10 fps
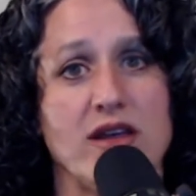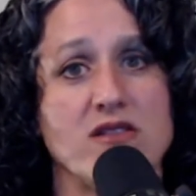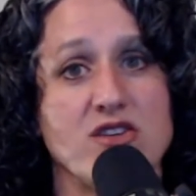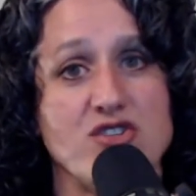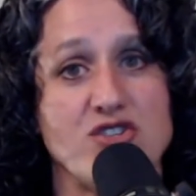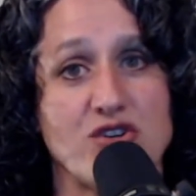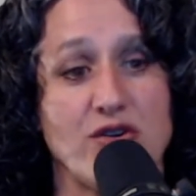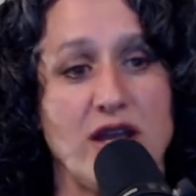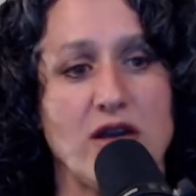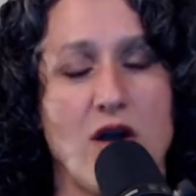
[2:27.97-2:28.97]
in this
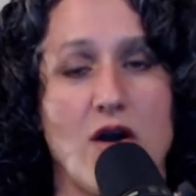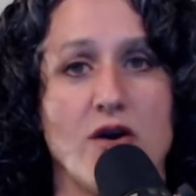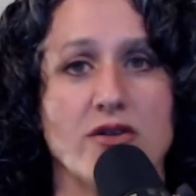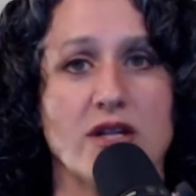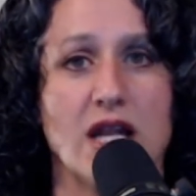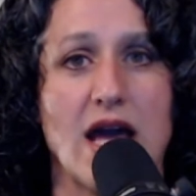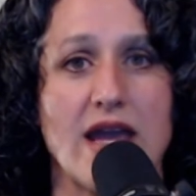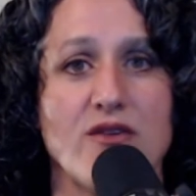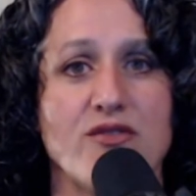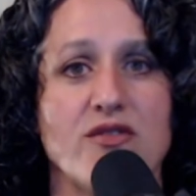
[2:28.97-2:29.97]
journey called
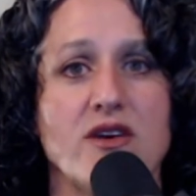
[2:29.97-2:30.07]
life.